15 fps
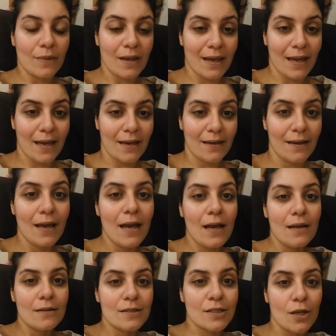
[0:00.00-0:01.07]
Okay,
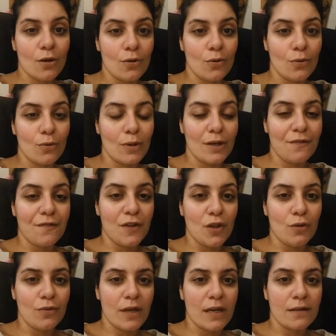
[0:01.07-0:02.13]
so if
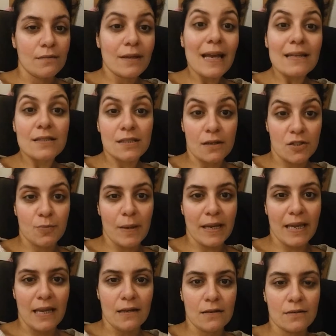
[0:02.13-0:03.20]
you then get sucked
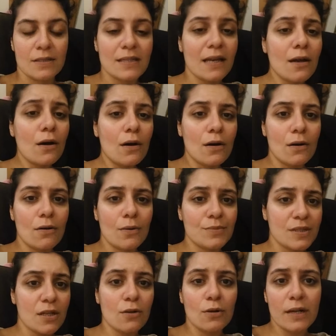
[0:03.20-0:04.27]
back in and say, oh,
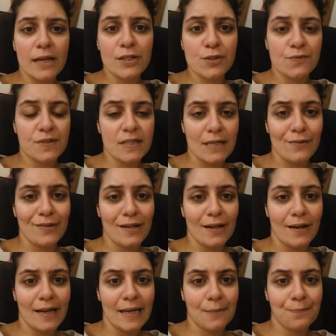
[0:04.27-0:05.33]
I'm so glad you've seen the
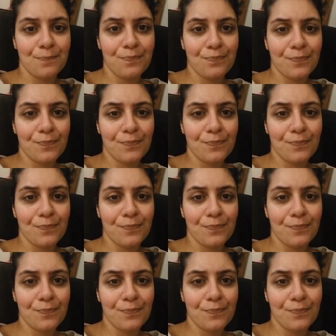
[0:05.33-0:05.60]
light,